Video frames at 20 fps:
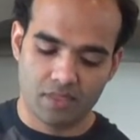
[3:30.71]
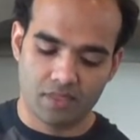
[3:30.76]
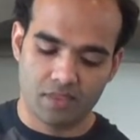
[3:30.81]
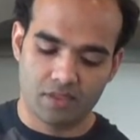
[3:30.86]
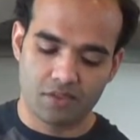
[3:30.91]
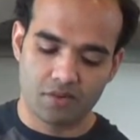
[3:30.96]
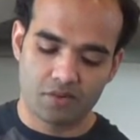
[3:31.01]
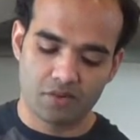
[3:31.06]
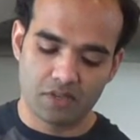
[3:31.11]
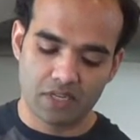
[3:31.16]

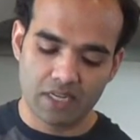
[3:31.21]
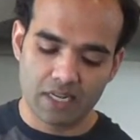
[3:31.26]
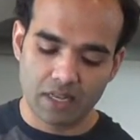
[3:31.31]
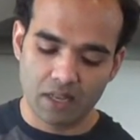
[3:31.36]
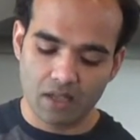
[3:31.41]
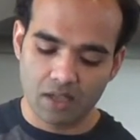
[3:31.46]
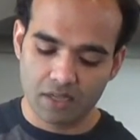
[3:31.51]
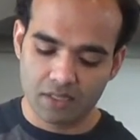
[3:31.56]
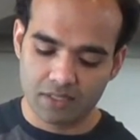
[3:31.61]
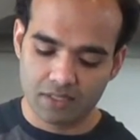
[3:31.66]
You don't need a
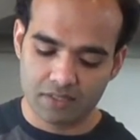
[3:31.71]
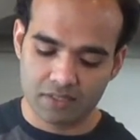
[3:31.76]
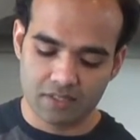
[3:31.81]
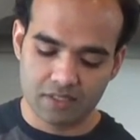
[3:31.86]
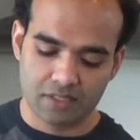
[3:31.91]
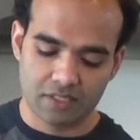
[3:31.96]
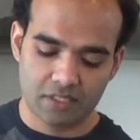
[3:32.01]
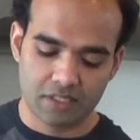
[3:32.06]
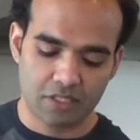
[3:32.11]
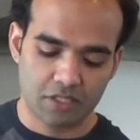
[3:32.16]
lot,
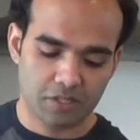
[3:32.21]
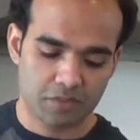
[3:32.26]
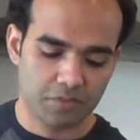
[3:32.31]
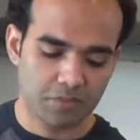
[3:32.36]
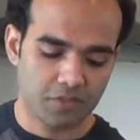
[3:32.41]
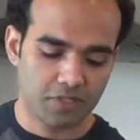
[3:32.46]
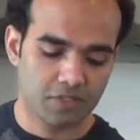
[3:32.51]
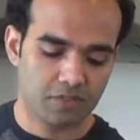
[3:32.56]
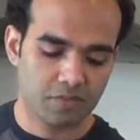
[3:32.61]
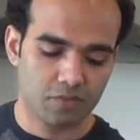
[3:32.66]
just a
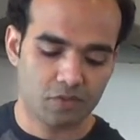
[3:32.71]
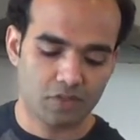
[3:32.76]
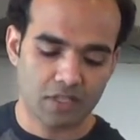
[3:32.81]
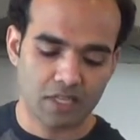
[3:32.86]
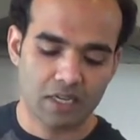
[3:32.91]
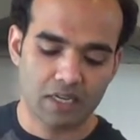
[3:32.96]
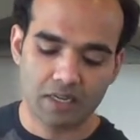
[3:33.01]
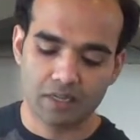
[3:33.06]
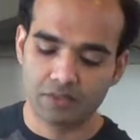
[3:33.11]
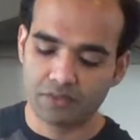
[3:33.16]
teaspoon is more than
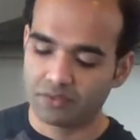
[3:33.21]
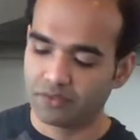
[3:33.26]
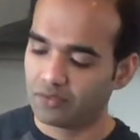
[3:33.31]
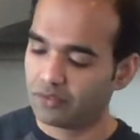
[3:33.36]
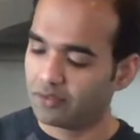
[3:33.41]
enough.